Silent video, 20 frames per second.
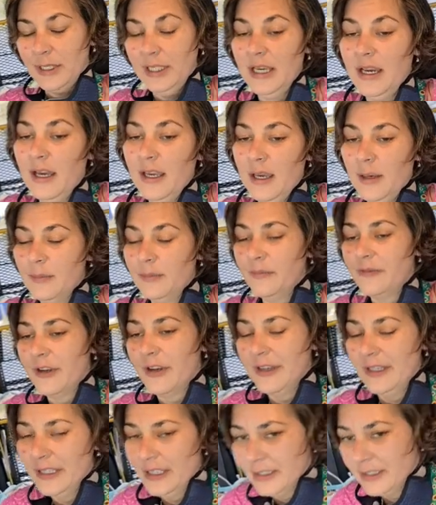But yeah, I am
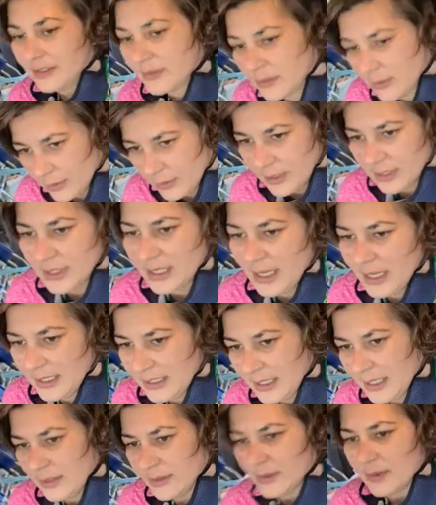very sore and
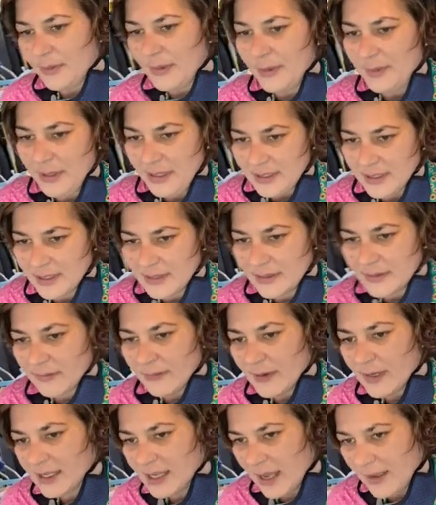tired now, so maybe it's
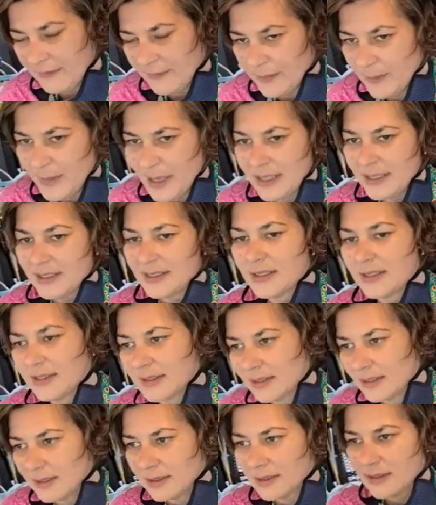time for beds.
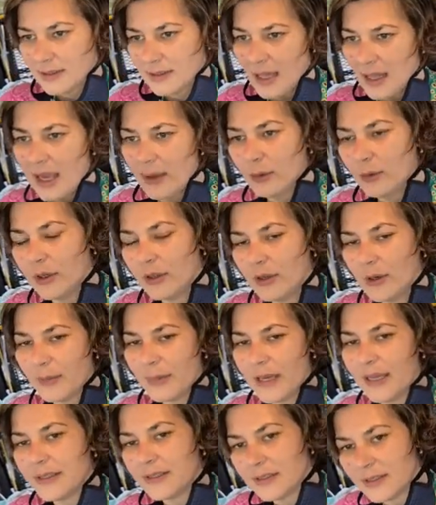Like, well,
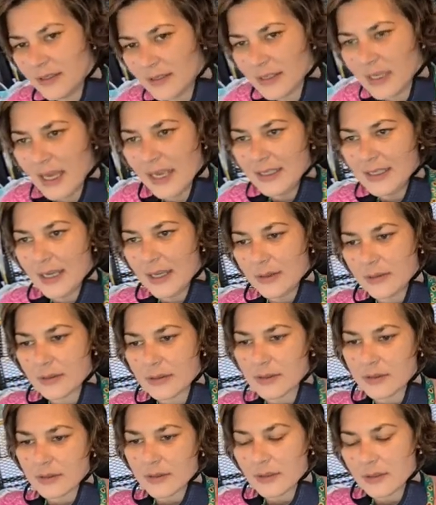not beds, just lie
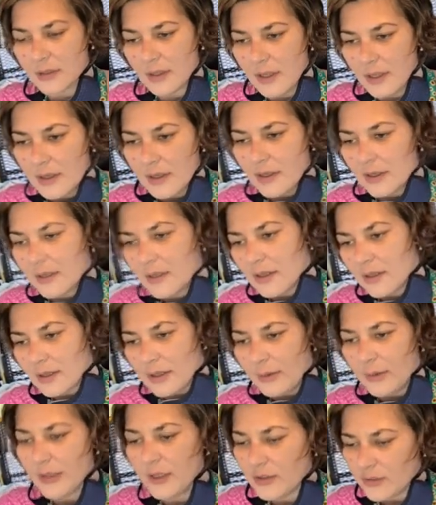downs.
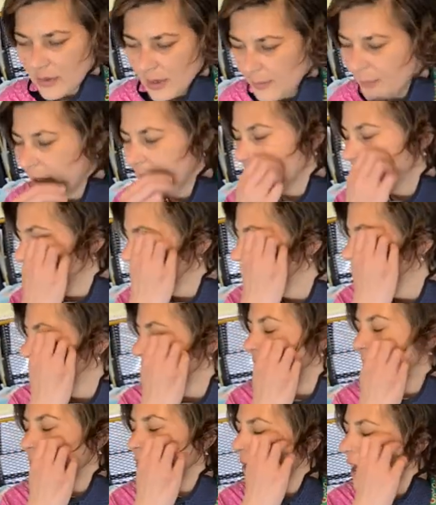I'm going to try and practice
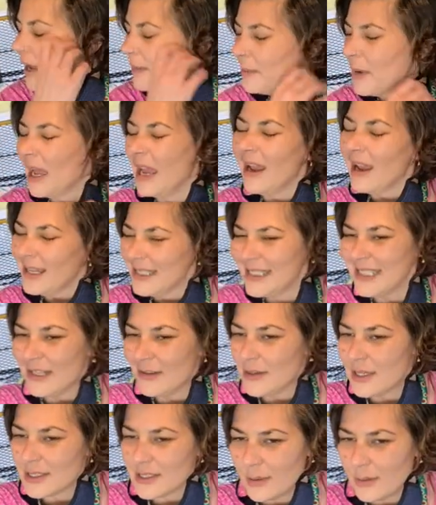doing some crochet. My
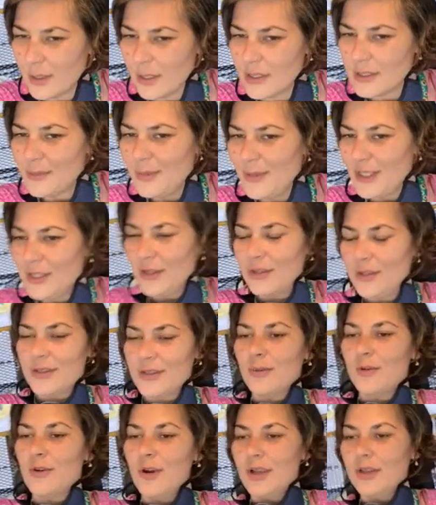idea is I'm going to be doing
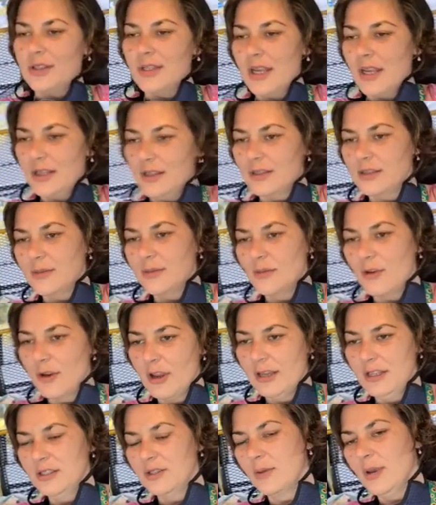some crochet and some
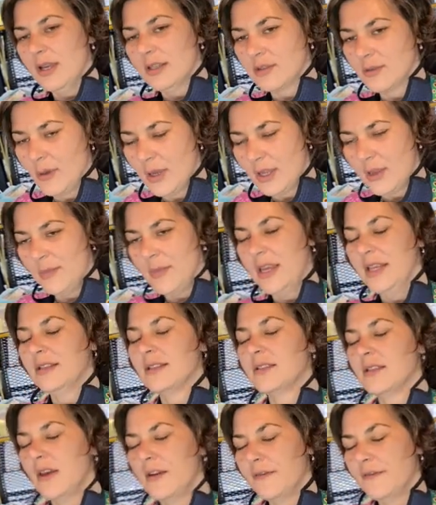granny squares so I can
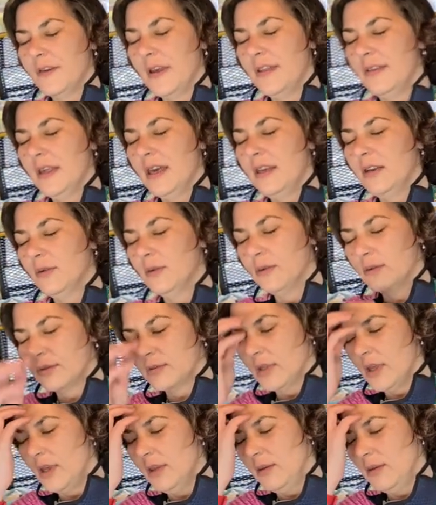make stuff, and then
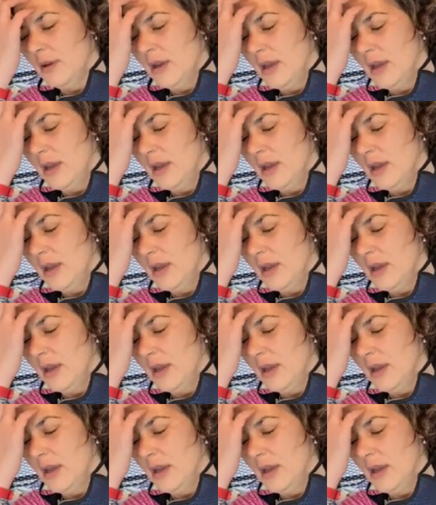also